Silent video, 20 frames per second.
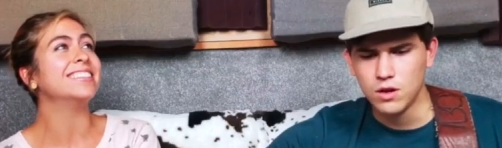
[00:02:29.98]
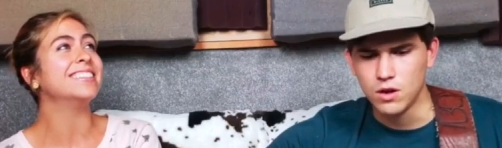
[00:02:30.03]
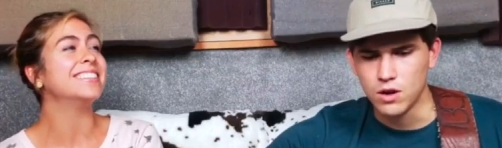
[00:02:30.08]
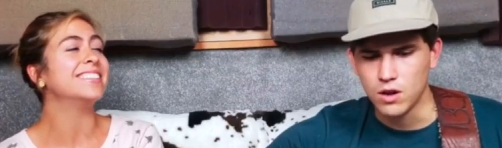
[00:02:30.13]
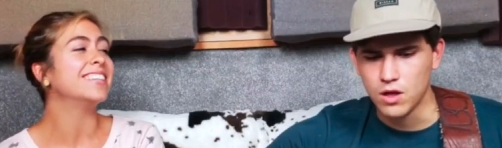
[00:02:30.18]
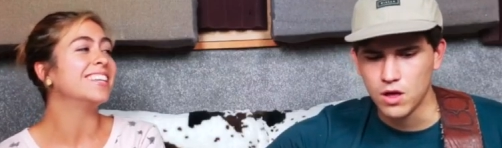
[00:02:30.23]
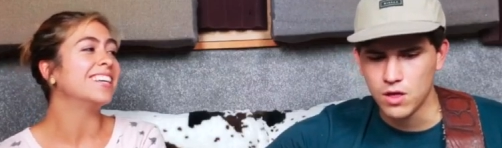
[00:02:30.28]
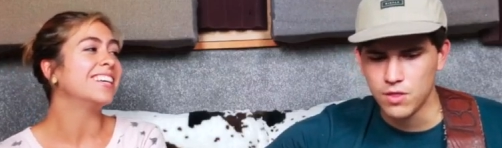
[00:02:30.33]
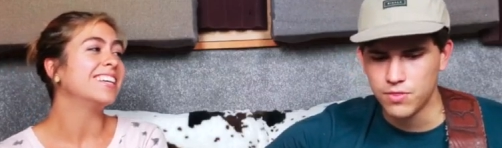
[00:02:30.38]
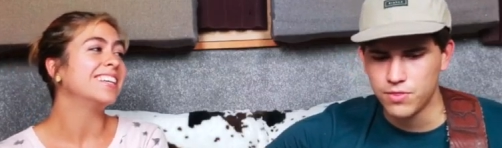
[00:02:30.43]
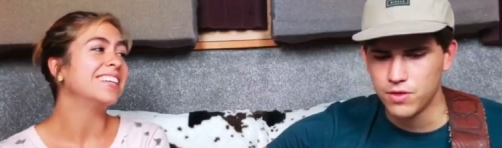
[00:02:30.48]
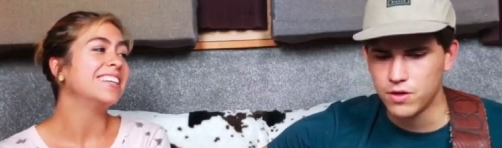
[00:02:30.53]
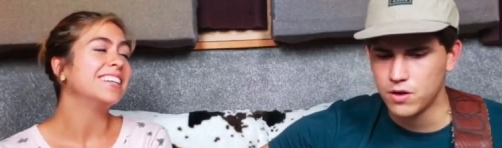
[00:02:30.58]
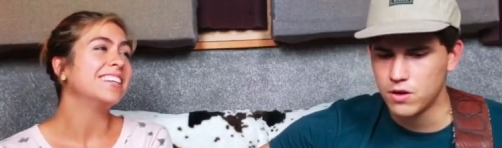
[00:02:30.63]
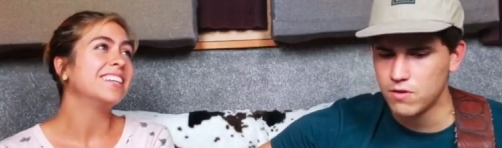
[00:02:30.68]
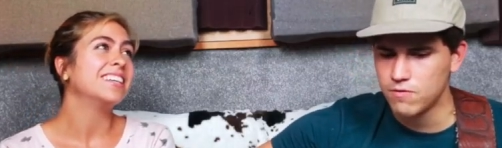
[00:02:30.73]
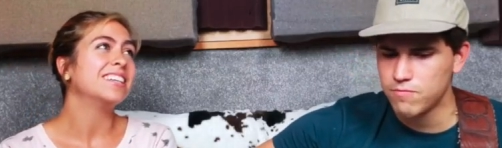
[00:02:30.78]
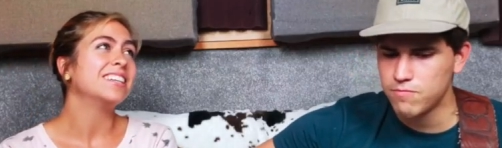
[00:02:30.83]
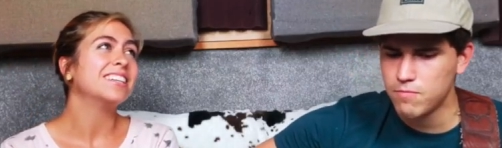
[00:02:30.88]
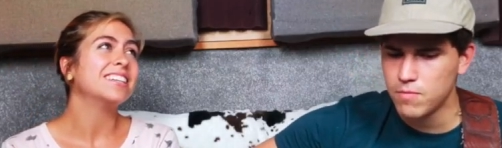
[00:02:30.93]

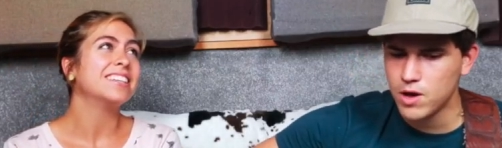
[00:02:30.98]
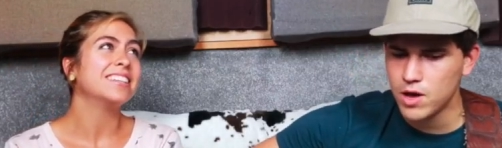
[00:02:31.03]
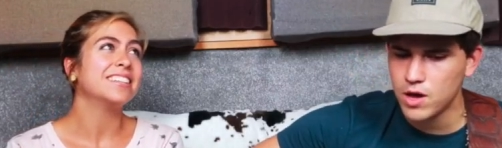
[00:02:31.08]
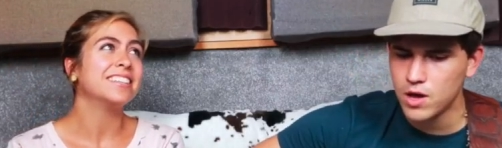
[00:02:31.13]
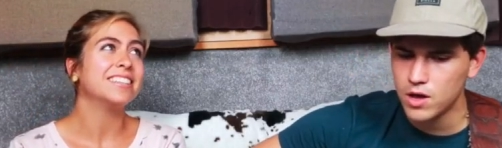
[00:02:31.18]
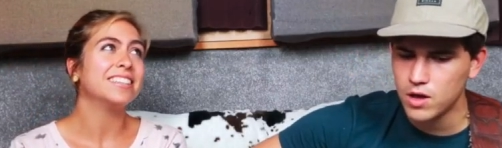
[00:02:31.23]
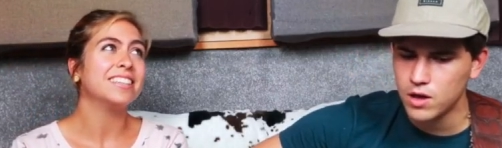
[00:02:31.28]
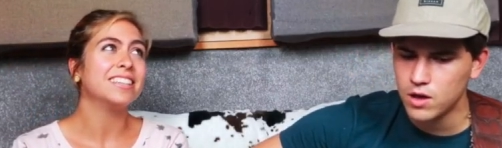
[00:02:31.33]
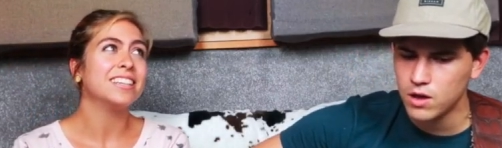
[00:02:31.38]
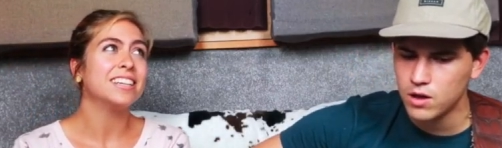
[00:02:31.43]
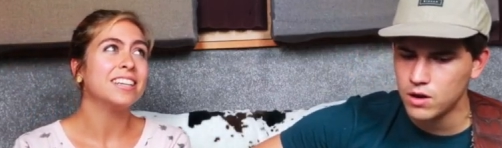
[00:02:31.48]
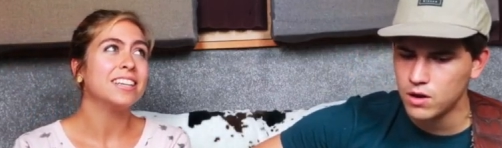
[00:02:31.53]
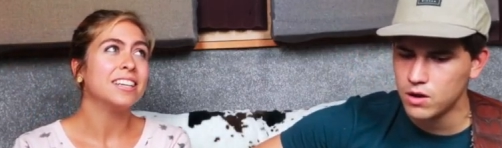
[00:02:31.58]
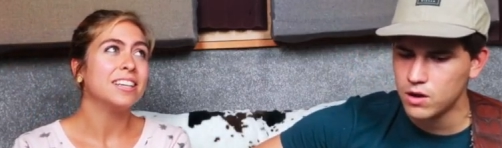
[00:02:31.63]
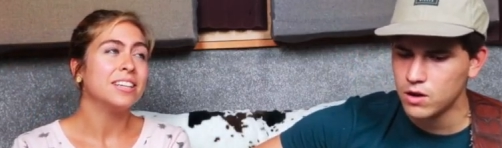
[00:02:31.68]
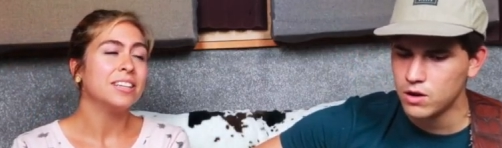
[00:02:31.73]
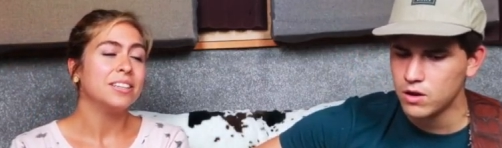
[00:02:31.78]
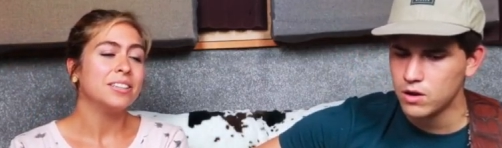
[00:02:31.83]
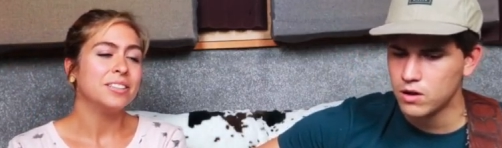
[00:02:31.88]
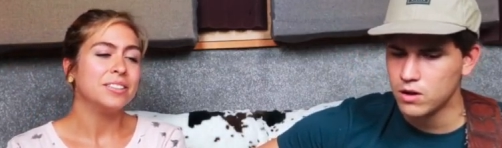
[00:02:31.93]
Speaker 1: Nothing of mine
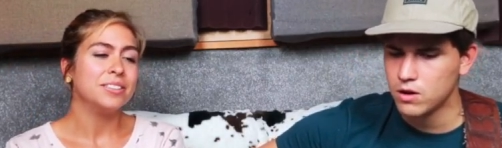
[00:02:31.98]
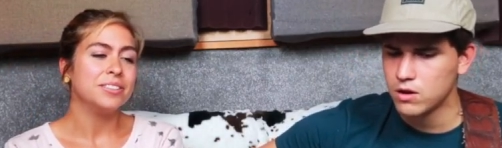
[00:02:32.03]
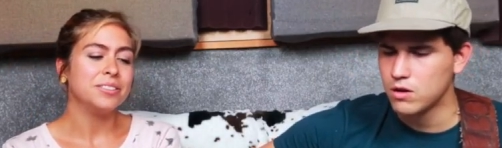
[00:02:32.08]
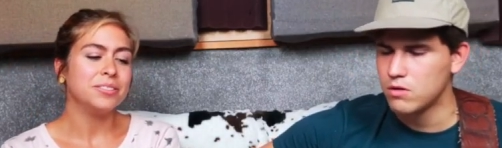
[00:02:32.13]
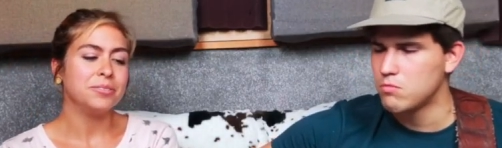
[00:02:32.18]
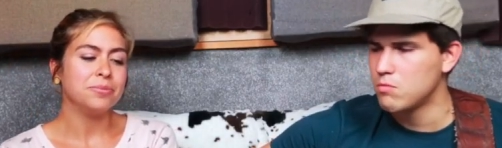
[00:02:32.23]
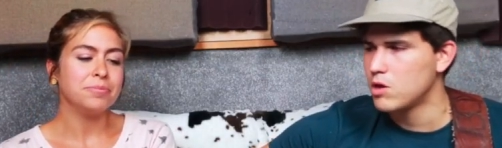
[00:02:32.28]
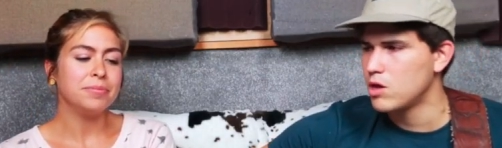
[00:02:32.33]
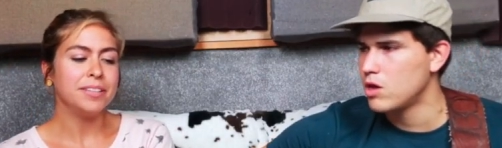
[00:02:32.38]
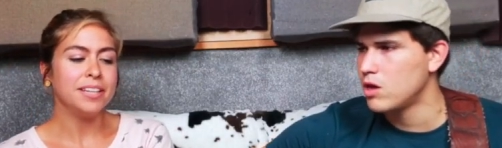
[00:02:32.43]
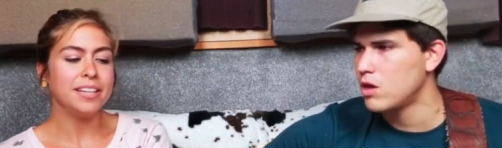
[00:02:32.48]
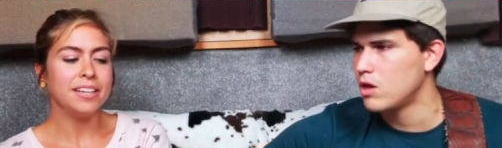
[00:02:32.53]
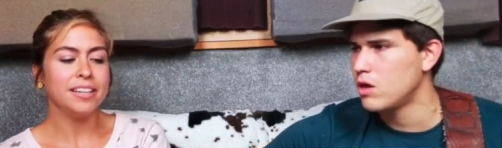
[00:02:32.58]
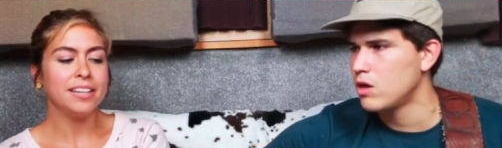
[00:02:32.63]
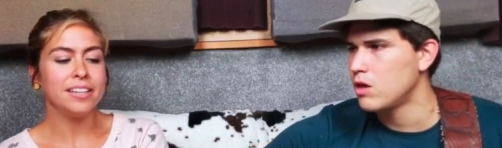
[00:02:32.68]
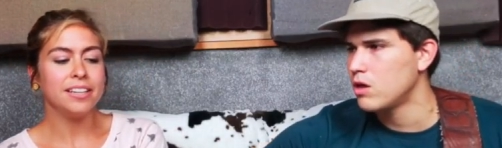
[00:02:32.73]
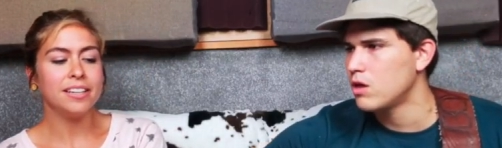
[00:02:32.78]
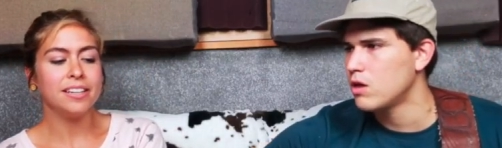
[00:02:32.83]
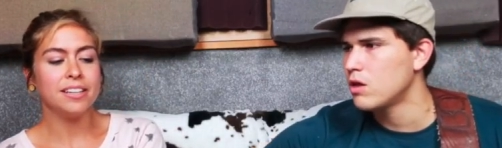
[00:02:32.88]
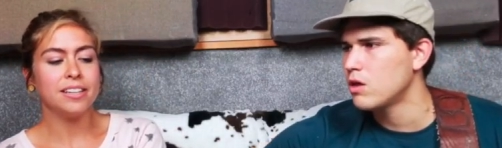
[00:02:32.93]
can make
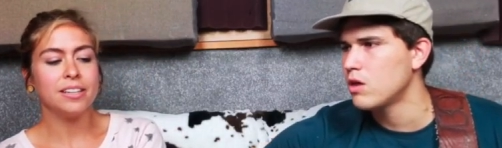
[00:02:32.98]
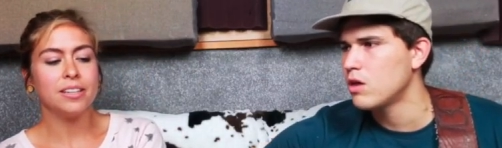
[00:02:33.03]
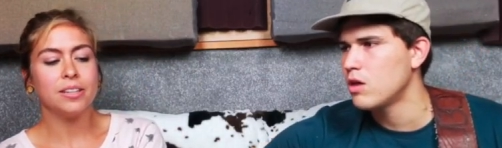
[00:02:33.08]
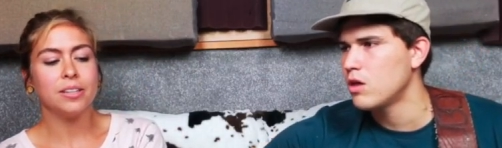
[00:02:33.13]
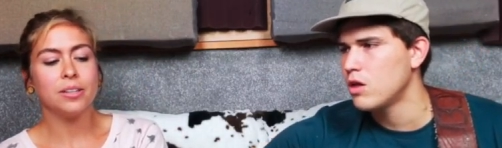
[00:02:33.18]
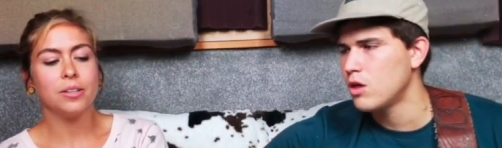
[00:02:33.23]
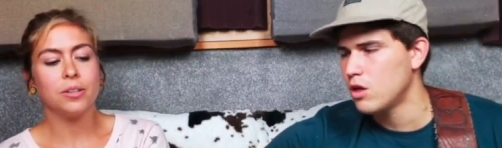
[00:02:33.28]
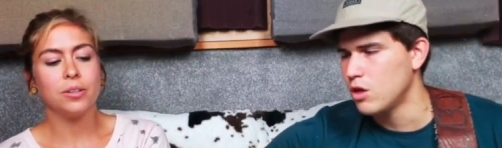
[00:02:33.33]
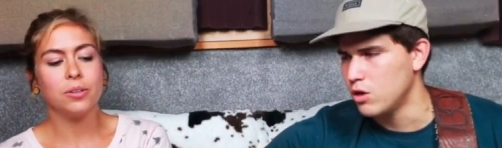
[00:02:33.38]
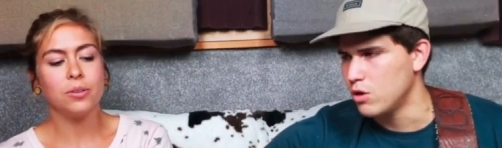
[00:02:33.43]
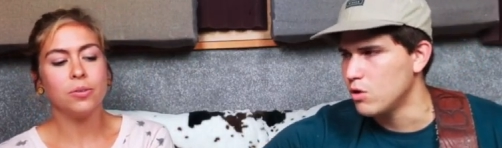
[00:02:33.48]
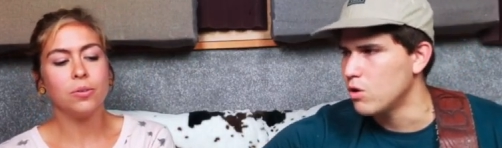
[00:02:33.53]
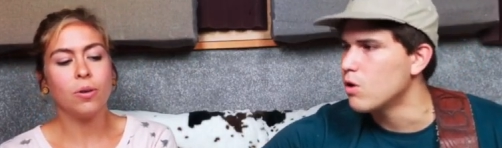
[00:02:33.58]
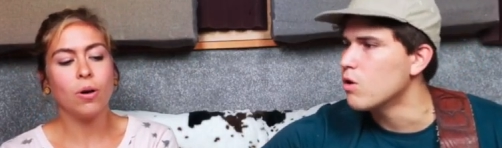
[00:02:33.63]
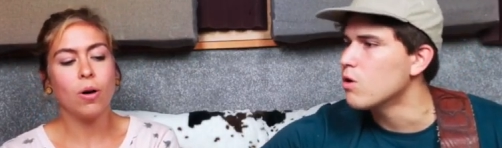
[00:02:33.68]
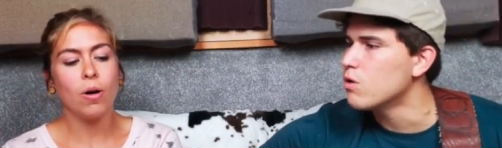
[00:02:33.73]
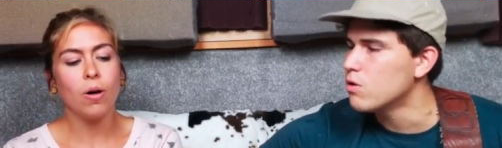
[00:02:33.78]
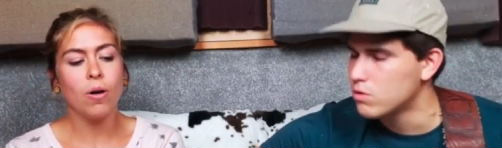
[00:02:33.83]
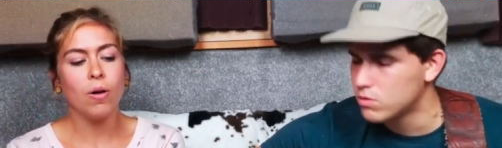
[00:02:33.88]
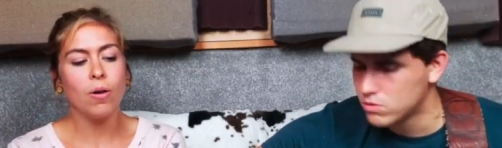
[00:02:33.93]
you whole.